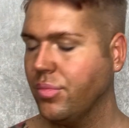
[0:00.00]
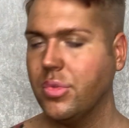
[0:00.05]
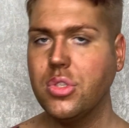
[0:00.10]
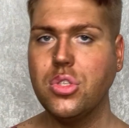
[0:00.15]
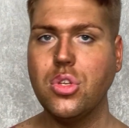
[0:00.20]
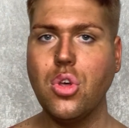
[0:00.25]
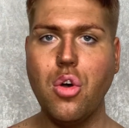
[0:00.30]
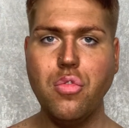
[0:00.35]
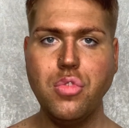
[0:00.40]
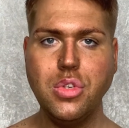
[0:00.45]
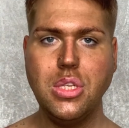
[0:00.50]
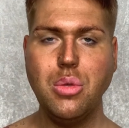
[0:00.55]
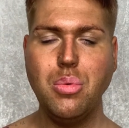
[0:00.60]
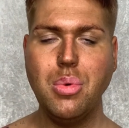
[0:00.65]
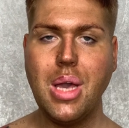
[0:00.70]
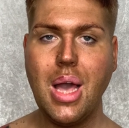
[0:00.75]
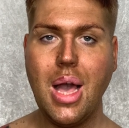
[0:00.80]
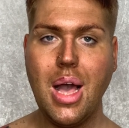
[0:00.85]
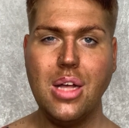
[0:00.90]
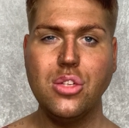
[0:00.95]
So obviously we
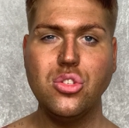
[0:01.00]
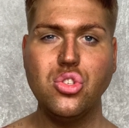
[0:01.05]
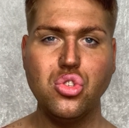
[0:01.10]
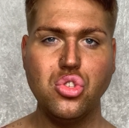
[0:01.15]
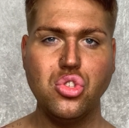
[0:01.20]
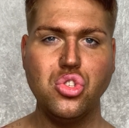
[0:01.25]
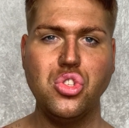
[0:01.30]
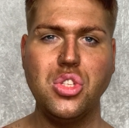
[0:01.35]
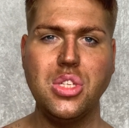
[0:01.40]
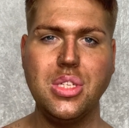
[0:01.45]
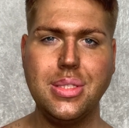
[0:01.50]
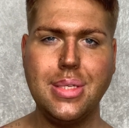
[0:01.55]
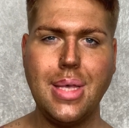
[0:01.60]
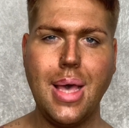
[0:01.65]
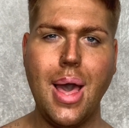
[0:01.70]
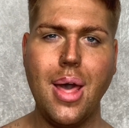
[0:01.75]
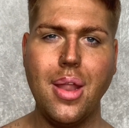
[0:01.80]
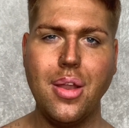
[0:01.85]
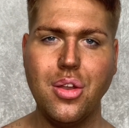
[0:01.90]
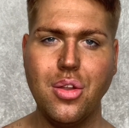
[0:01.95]
can't judge the
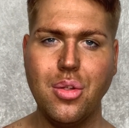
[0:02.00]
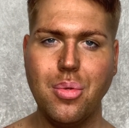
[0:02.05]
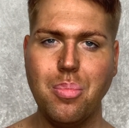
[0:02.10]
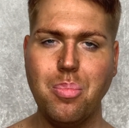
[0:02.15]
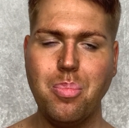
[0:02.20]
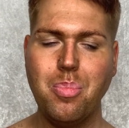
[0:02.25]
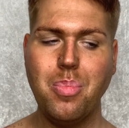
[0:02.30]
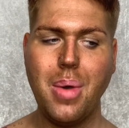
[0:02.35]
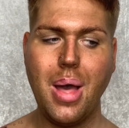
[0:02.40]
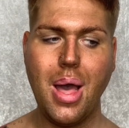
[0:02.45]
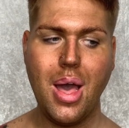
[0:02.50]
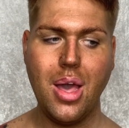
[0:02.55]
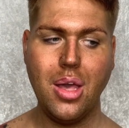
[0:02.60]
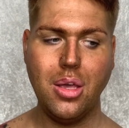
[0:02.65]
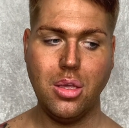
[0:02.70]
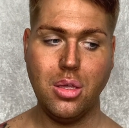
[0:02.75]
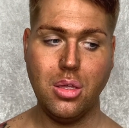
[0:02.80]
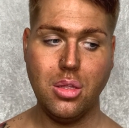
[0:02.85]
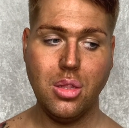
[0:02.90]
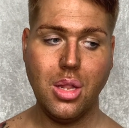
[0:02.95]
tan
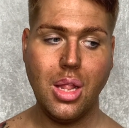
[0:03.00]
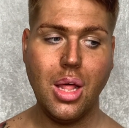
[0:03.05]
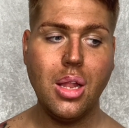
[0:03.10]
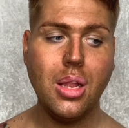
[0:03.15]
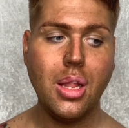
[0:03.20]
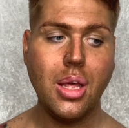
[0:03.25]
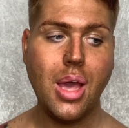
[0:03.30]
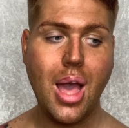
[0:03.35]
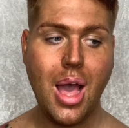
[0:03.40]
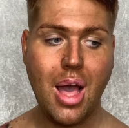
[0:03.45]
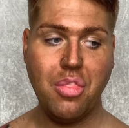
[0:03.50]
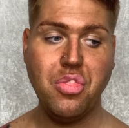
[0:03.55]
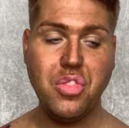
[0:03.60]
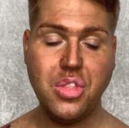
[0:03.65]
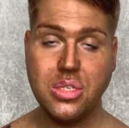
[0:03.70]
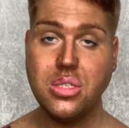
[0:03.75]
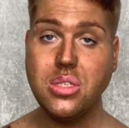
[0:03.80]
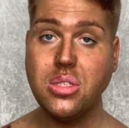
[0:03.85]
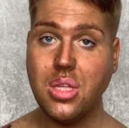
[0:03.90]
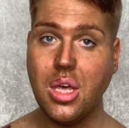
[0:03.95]
by like at
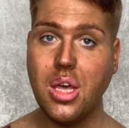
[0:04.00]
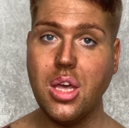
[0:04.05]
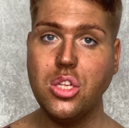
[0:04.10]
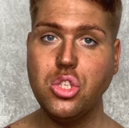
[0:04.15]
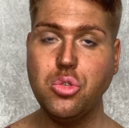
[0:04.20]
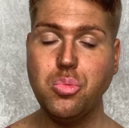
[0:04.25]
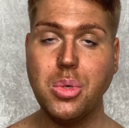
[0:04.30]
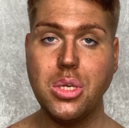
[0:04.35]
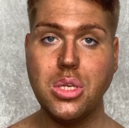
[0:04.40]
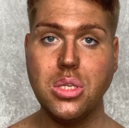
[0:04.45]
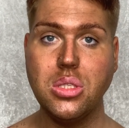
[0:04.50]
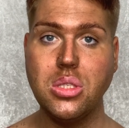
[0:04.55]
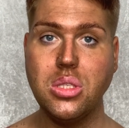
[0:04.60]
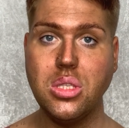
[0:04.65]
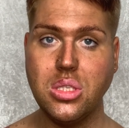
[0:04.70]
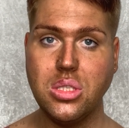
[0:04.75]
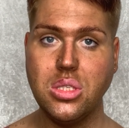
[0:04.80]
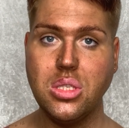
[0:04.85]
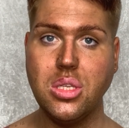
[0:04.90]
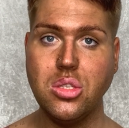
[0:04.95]
this stage because
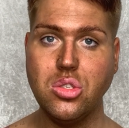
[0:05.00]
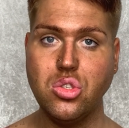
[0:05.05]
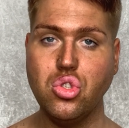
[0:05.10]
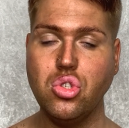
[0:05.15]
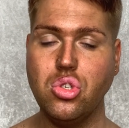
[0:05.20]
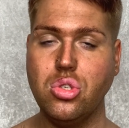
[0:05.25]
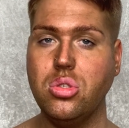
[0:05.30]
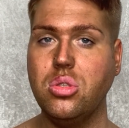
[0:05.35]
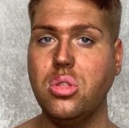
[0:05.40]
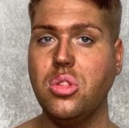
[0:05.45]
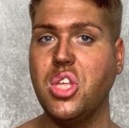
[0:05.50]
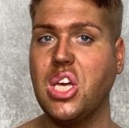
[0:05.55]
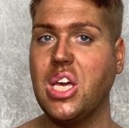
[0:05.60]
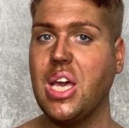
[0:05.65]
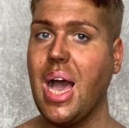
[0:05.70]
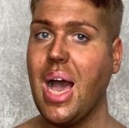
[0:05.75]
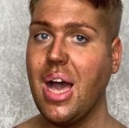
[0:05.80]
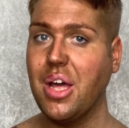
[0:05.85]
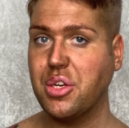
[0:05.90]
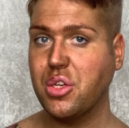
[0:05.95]
this is just the
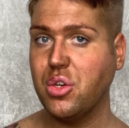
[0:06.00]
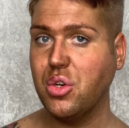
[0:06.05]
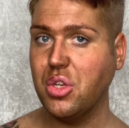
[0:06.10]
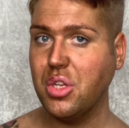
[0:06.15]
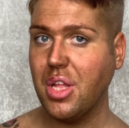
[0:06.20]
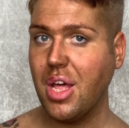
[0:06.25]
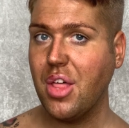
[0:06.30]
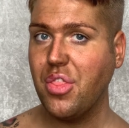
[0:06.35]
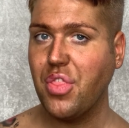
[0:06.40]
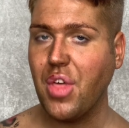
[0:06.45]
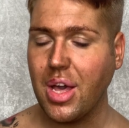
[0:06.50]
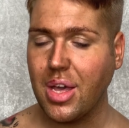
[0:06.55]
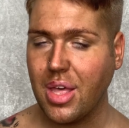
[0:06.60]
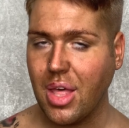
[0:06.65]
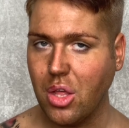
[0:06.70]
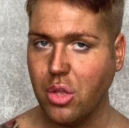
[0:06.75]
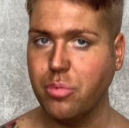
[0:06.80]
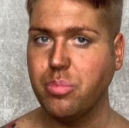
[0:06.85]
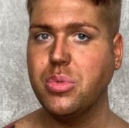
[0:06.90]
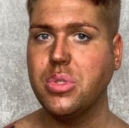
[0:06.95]
guard colour that
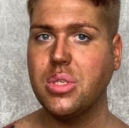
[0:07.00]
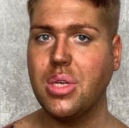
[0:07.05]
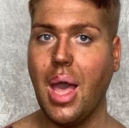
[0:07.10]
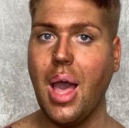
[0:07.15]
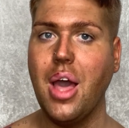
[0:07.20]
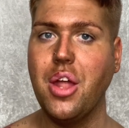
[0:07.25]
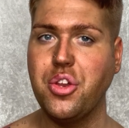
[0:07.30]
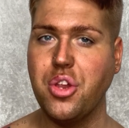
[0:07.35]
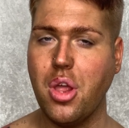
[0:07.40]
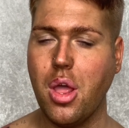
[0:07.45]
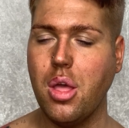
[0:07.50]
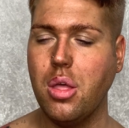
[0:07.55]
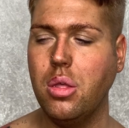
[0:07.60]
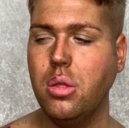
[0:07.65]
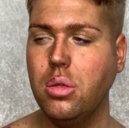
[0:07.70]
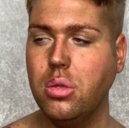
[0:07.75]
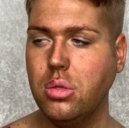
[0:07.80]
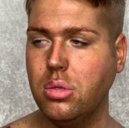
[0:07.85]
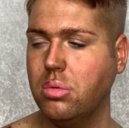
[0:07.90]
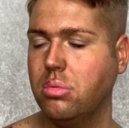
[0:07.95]
helps guide you
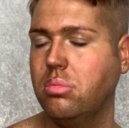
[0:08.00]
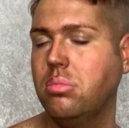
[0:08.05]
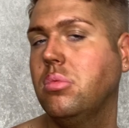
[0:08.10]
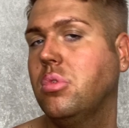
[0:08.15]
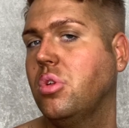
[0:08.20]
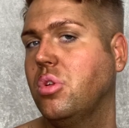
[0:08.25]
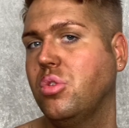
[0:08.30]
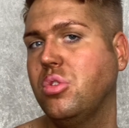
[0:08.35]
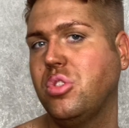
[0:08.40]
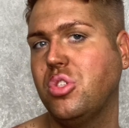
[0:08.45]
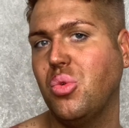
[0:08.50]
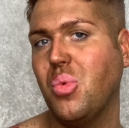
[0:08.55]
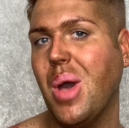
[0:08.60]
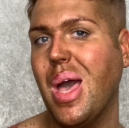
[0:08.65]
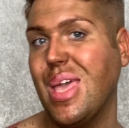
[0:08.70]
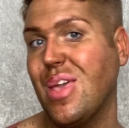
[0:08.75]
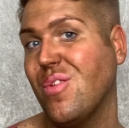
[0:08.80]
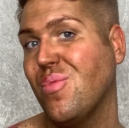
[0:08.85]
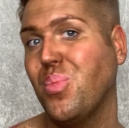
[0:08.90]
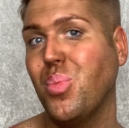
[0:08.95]
to where
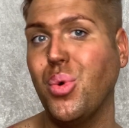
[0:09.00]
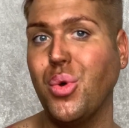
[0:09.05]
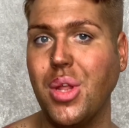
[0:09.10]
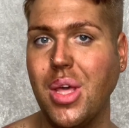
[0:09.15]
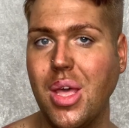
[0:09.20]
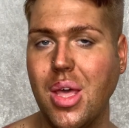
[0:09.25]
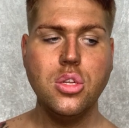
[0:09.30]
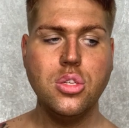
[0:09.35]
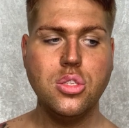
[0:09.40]
you put it.